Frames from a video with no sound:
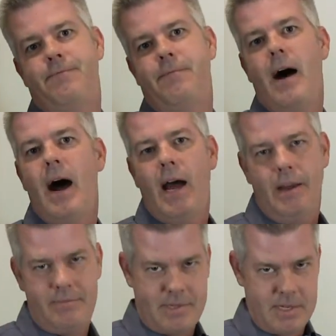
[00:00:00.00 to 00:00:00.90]

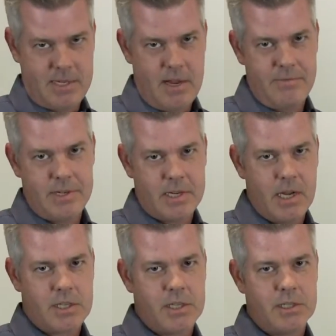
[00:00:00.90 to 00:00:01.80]
5 to 7
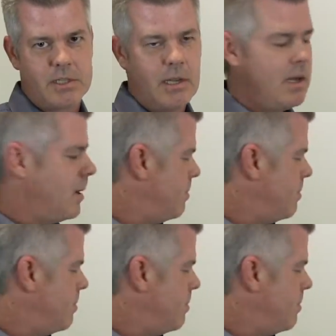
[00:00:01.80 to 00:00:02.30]
touches,